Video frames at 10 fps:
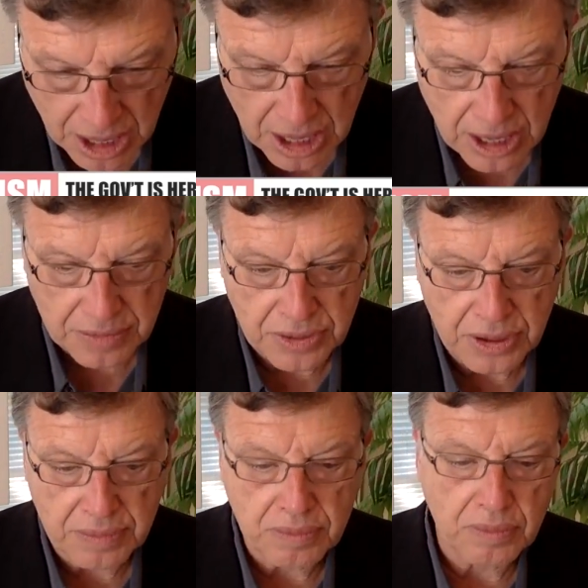
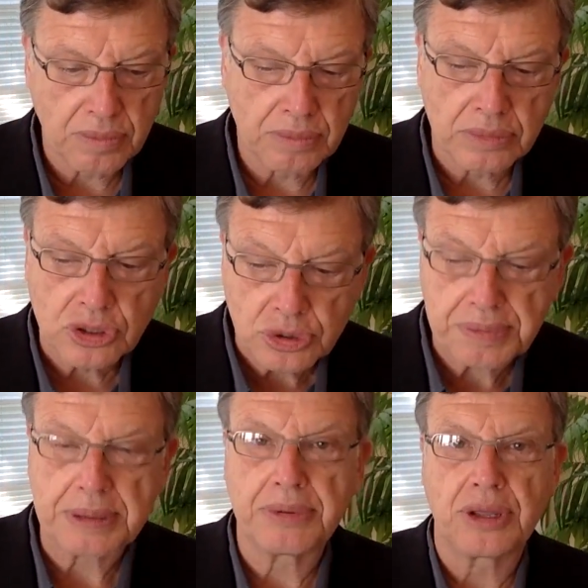the new
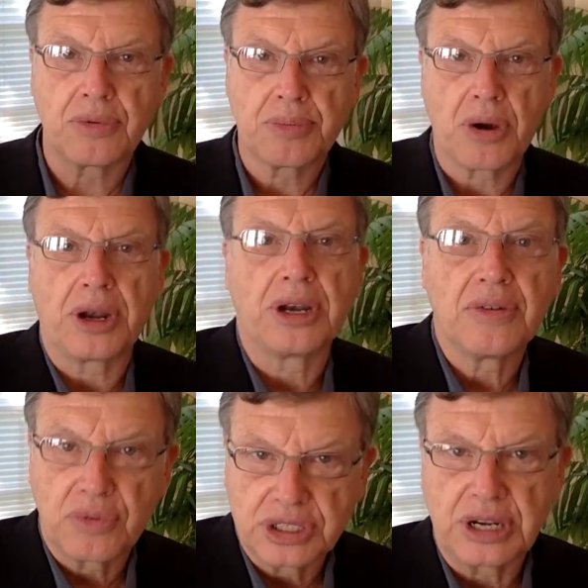people that were brought in,
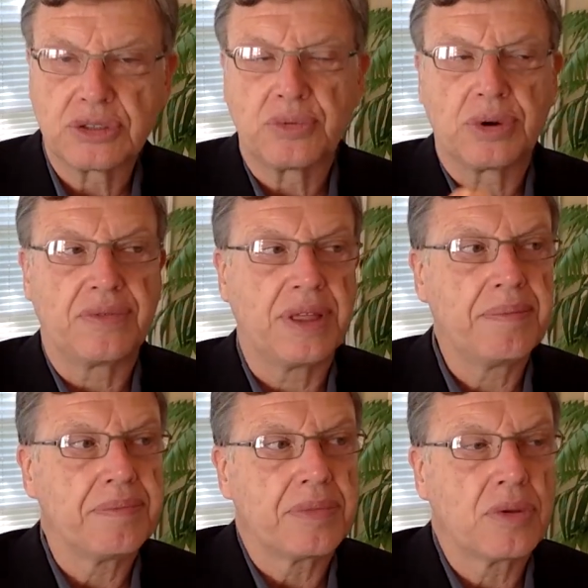of which I was one of
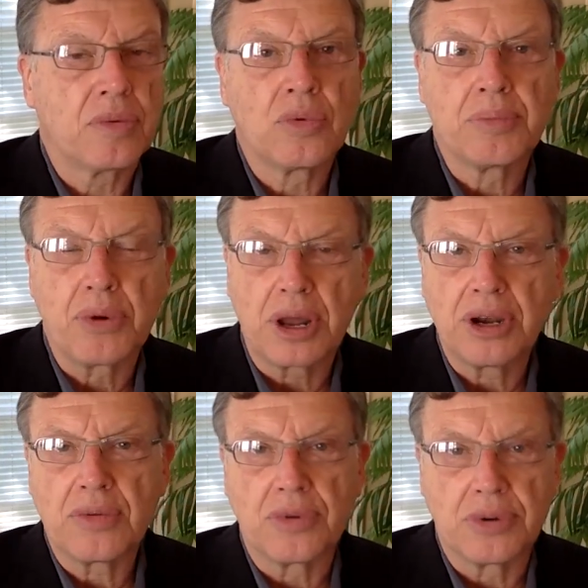them, were brought
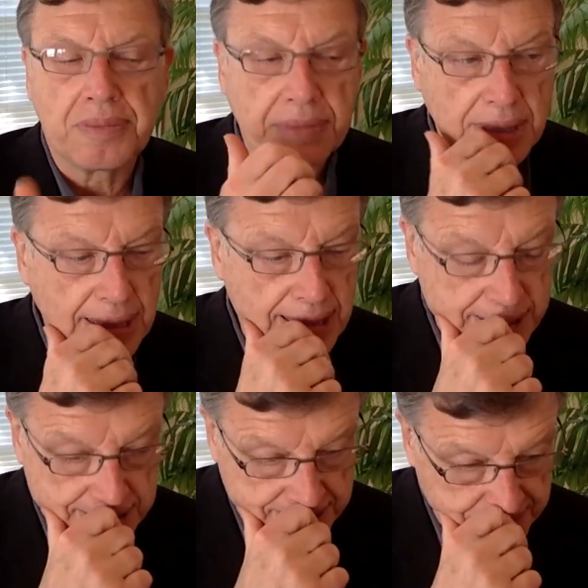in a room,
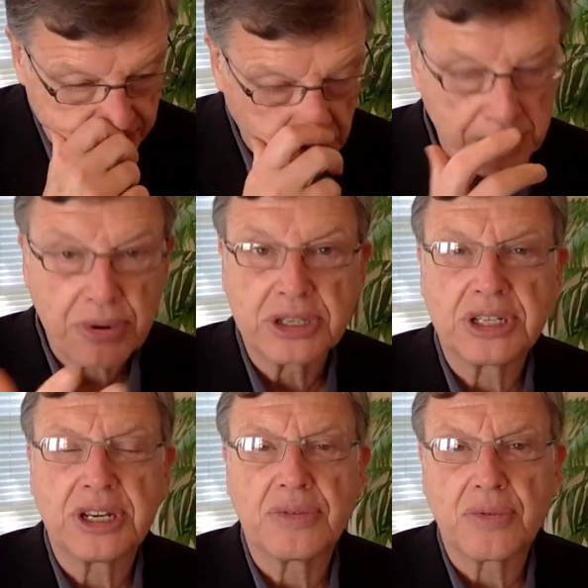and one of
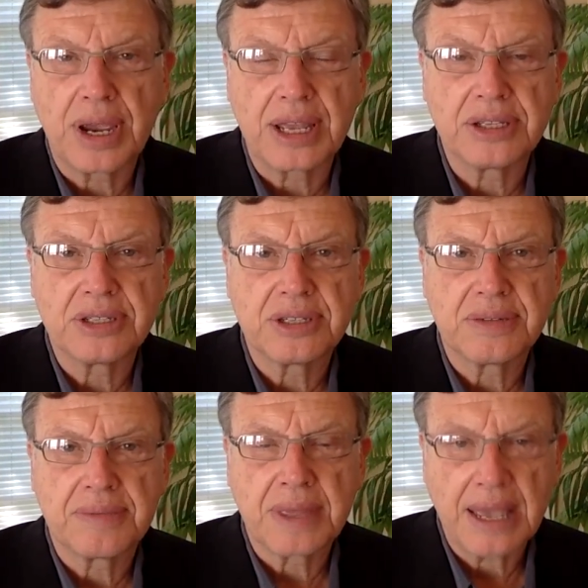President Reagan's
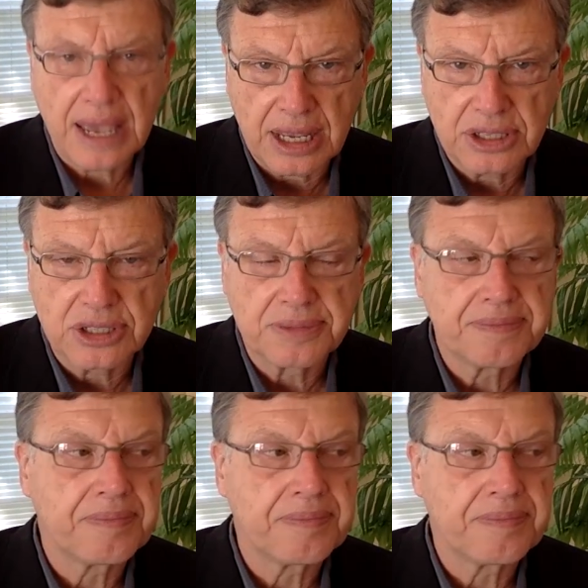aides